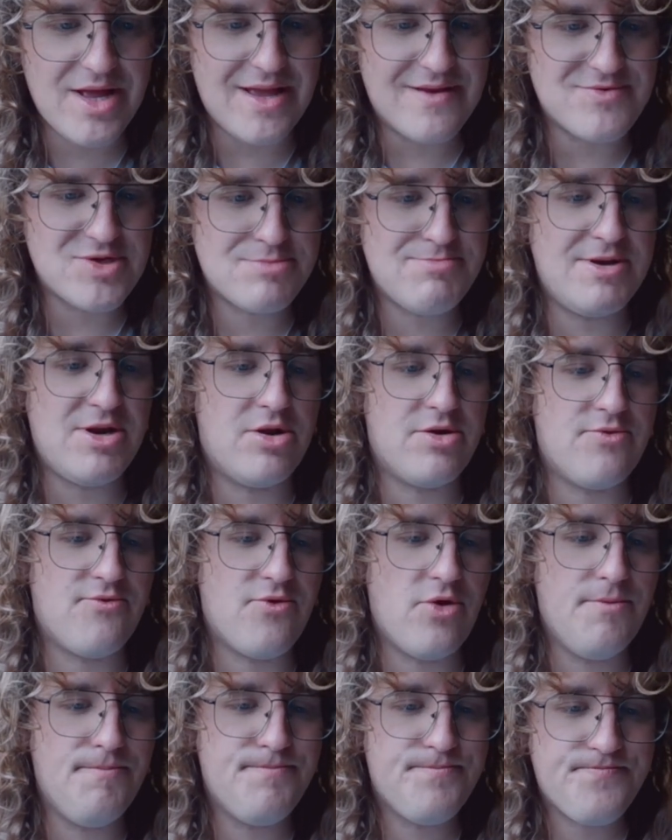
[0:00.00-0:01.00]
I've just been on a
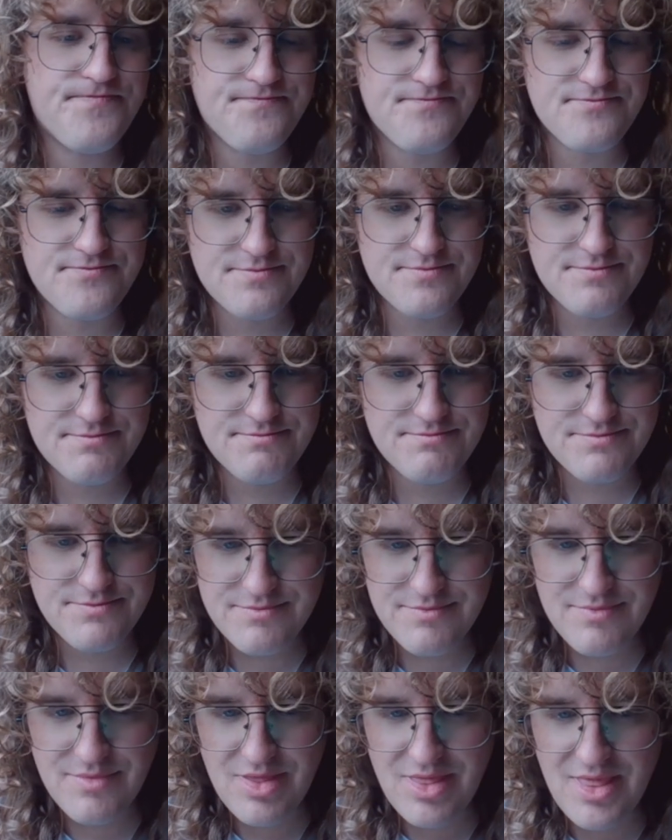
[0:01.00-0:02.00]
rum.
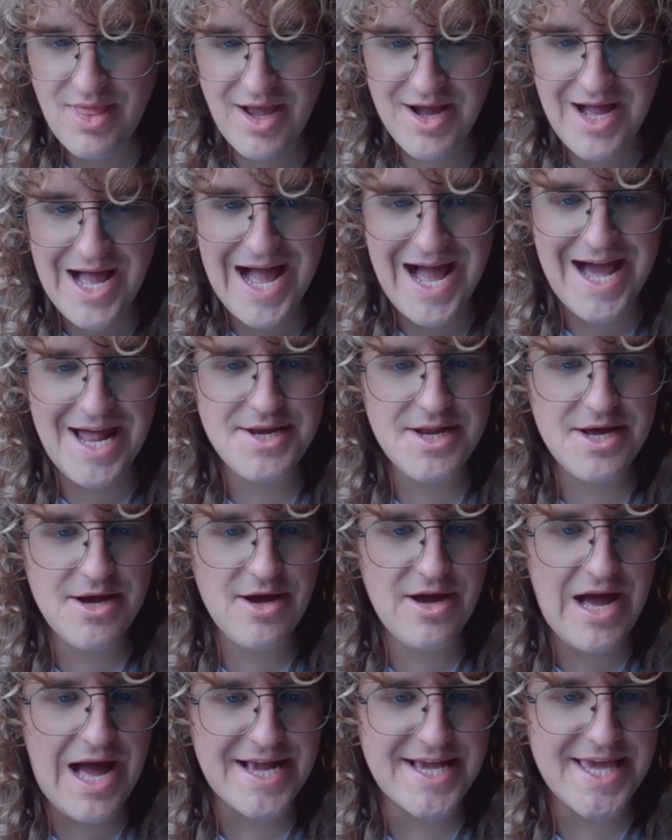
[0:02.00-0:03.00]
And
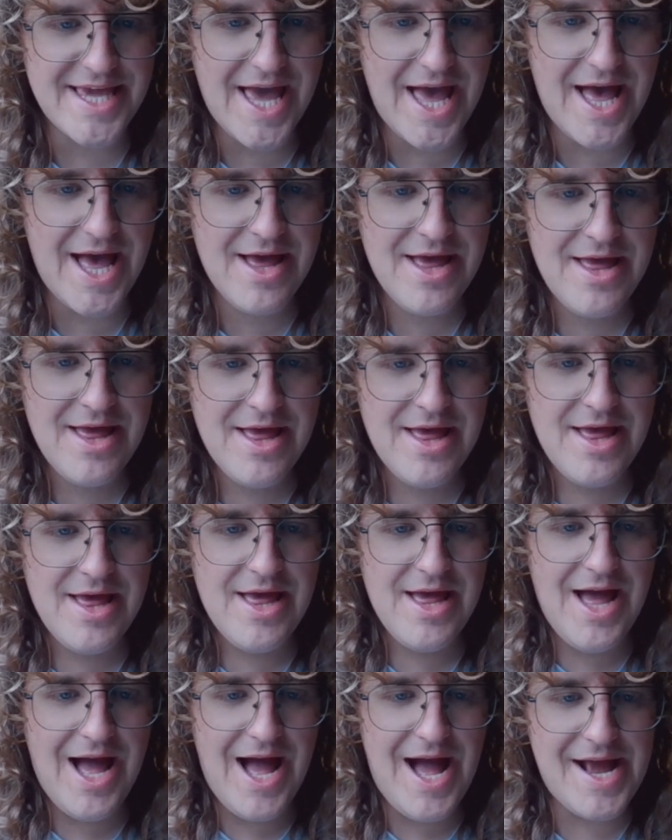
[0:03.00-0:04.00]
I get
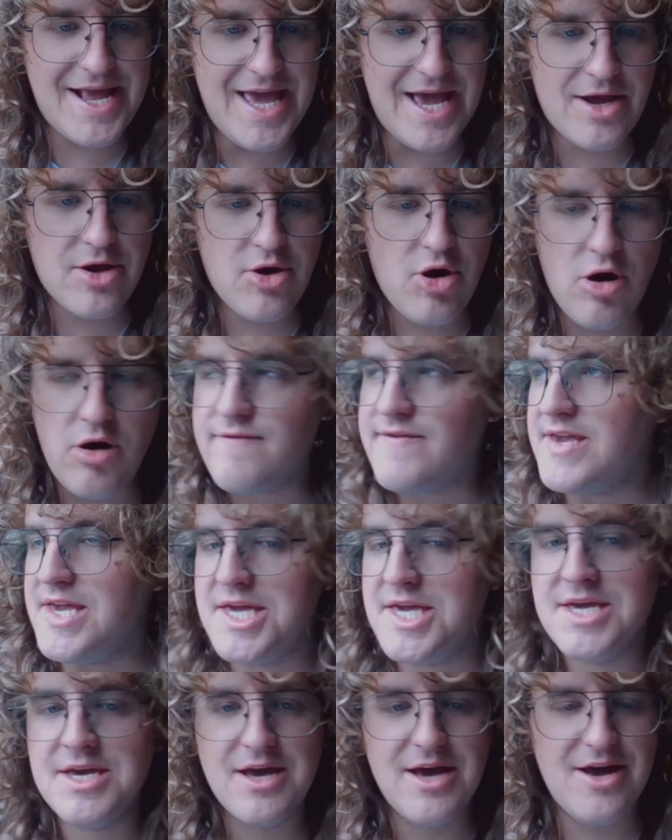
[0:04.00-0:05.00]

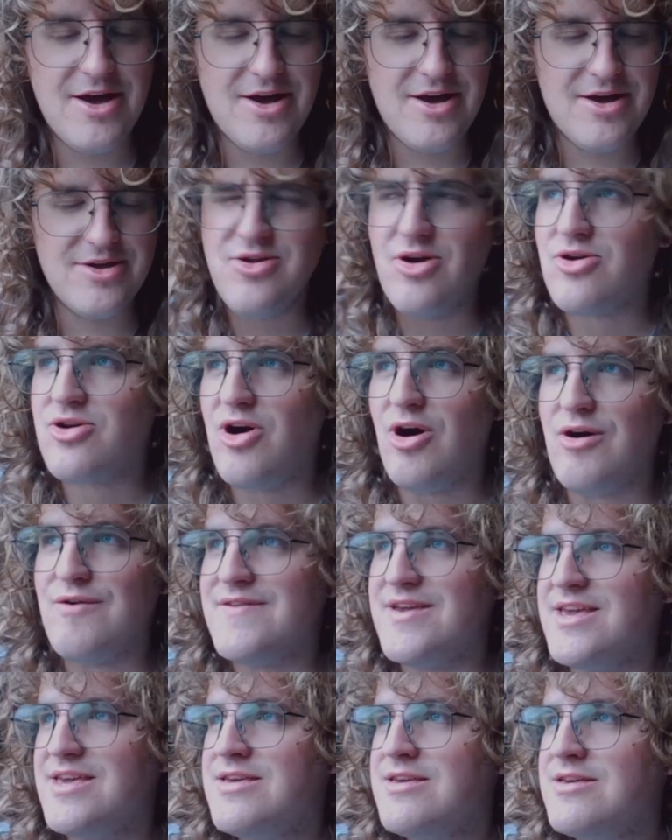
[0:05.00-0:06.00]
coffee. Not
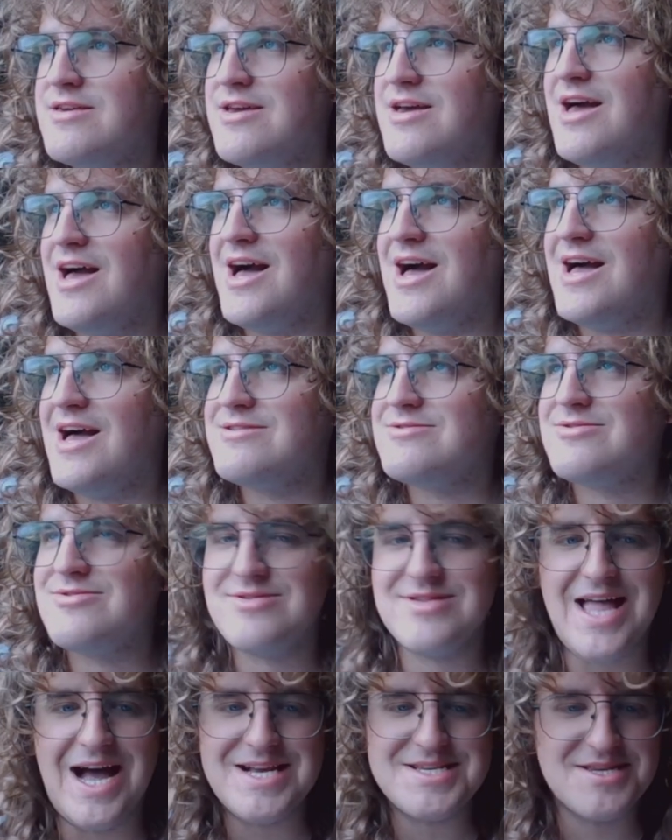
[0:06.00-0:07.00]
coffee.
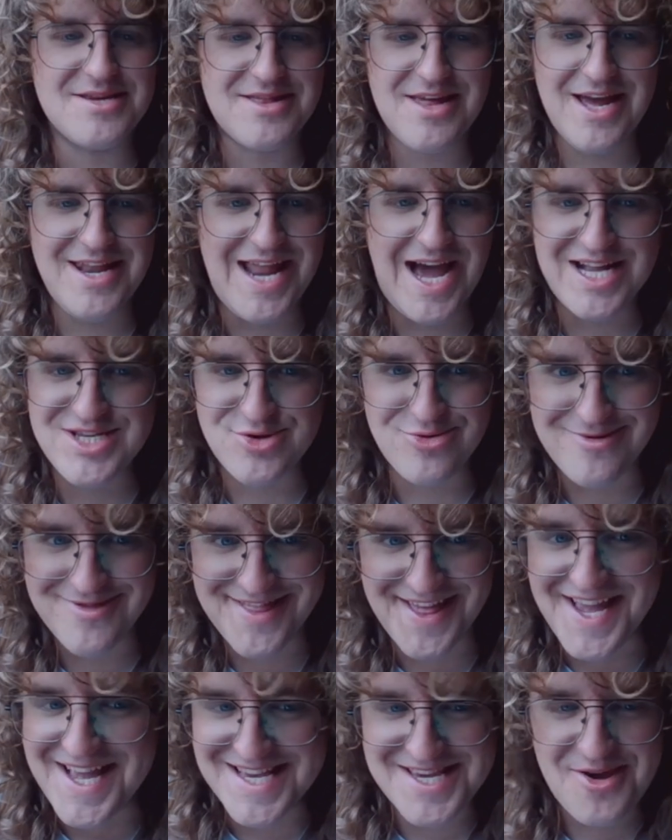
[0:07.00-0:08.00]
That's an actual
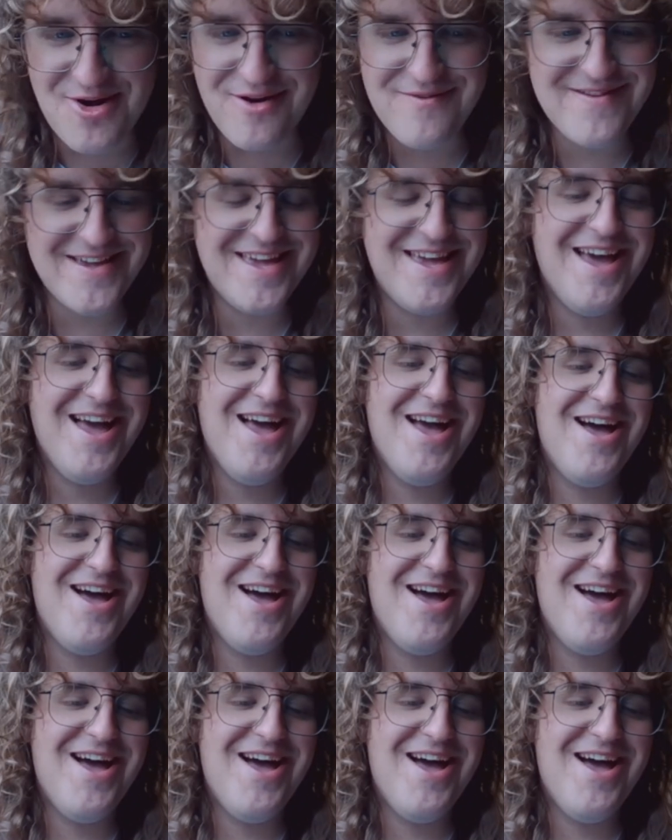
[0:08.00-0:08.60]
thing, is coffee.